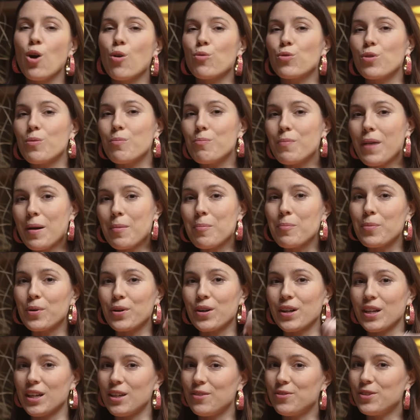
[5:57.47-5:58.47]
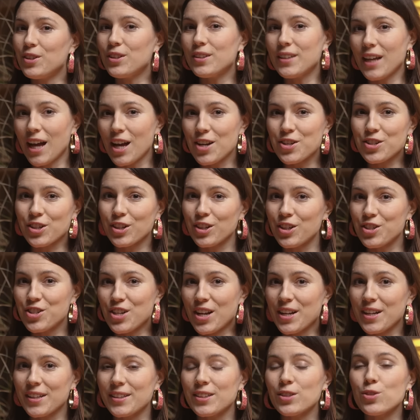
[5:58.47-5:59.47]
Remember, if you touch her
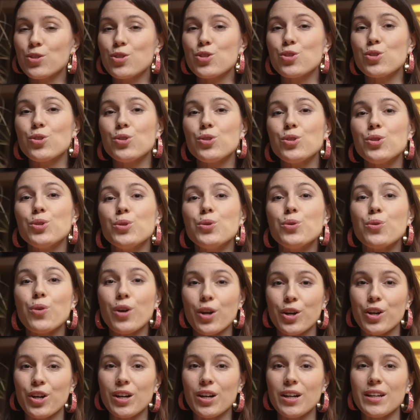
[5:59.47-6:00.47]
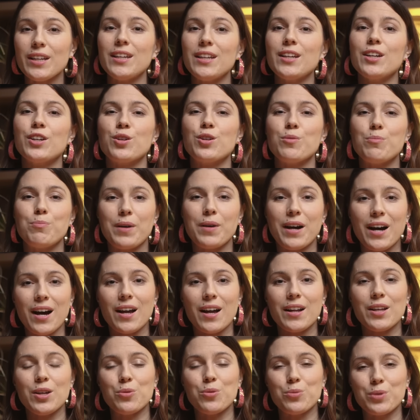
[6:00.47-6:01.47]
genitals too early, her
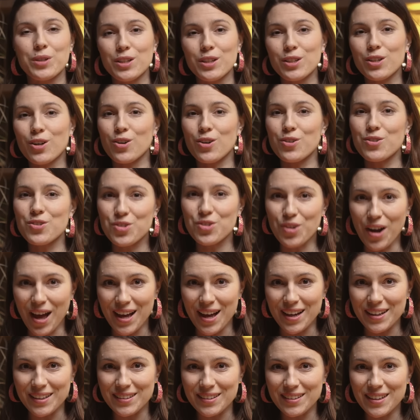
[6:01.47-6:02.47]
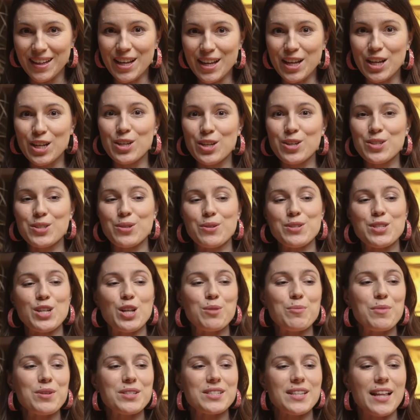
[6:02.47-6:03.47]
body will contract. So it's
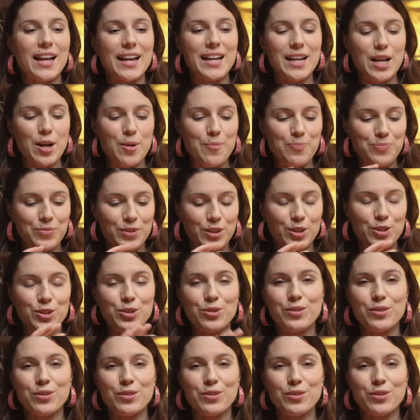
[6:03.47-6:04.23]
almost like you